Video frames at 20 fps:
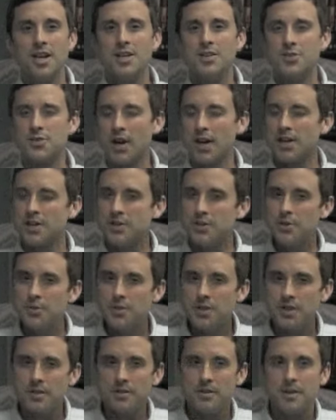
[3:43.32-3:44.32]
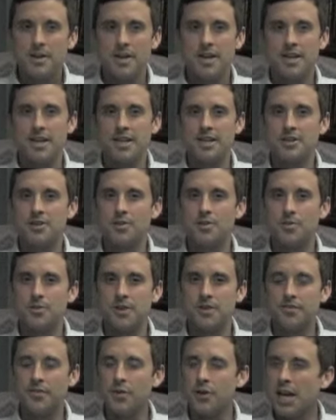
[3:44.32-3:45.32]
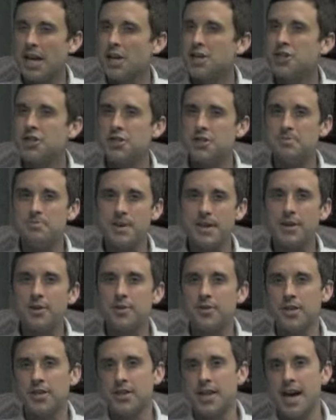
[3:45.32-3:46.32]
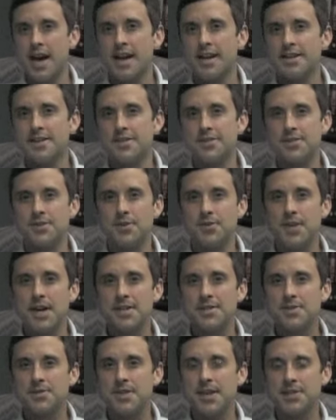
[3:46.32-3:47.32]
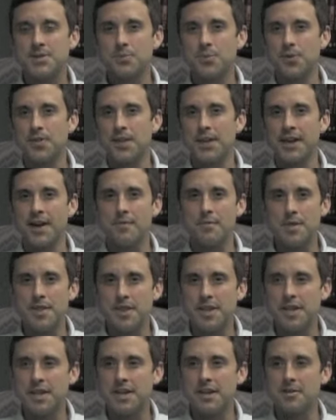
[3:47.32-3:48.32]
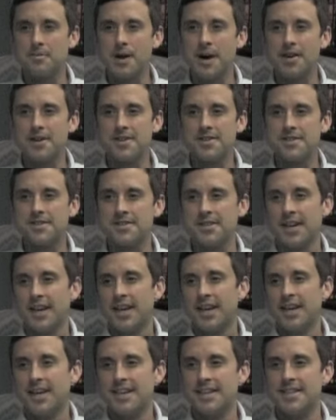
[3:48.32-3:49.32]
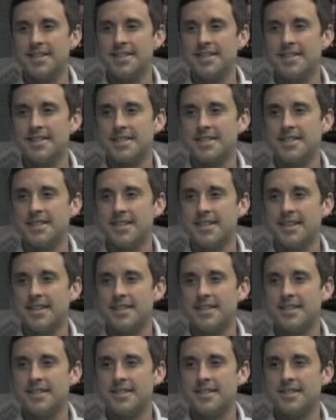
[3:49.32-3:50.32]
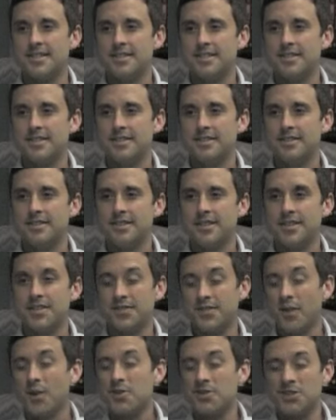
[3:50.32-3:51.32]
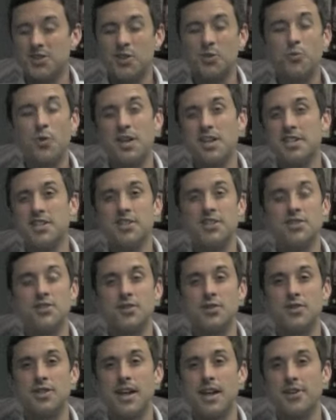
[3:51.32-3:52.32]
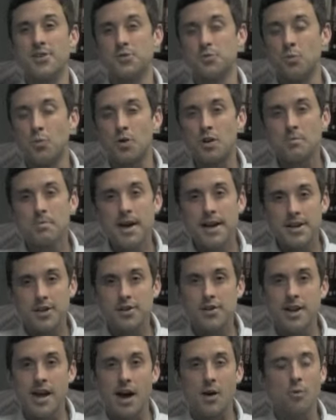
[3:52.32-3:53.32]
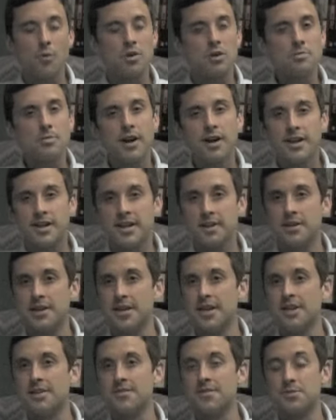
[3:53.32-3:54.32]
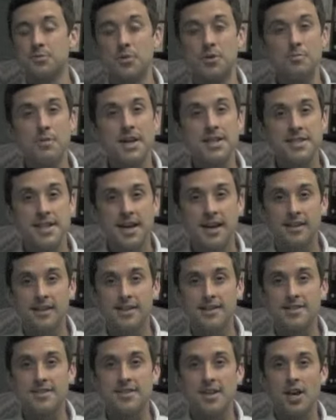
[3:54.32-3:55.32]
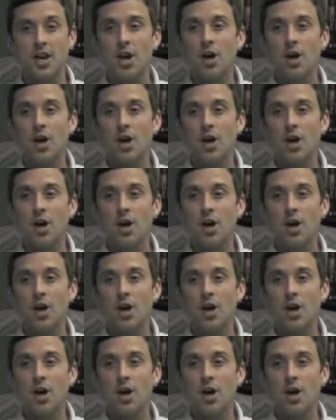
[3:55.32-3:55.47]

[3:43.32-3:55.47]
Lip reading: So I knew that, that vocation's bigger than that, and so that's one thing I've been thinking about is as far as a good way to discern that is, what am I good at? What are my gifts? What are my talents?